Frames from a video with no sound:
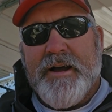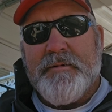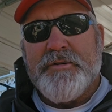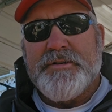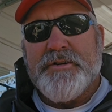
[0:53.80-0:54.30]

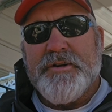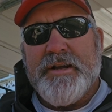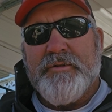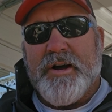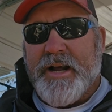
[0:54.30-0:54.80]
I'm going to show
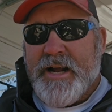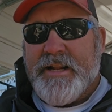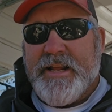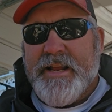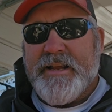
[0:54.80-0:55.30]
you what I
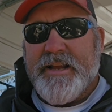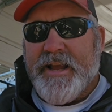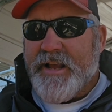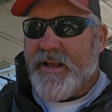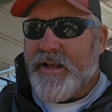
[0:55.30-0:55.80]
think,
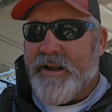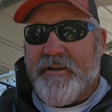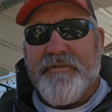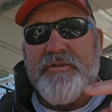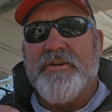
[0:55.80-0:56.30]
and
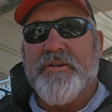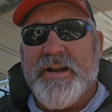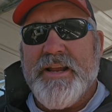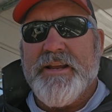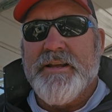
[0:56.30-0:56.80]
if you
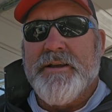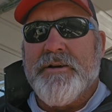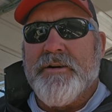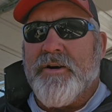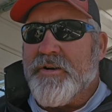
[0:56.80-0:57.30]
agree,
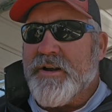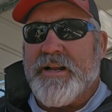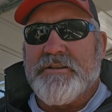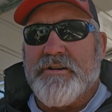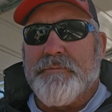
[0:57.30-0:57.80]
on your
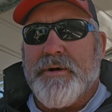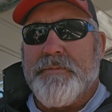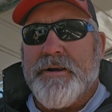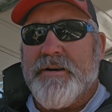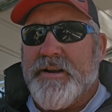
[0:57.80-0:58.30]
next trip
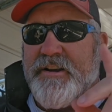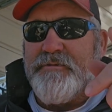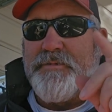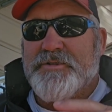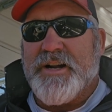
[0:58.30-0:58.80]
up here, give
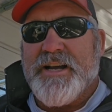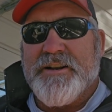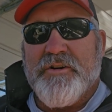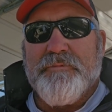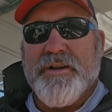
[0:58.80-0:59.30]
them a try,
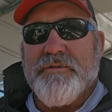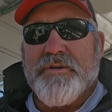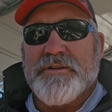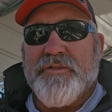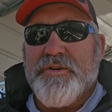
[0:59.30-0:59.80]
and hopefully it
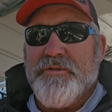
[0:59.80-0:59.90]
works for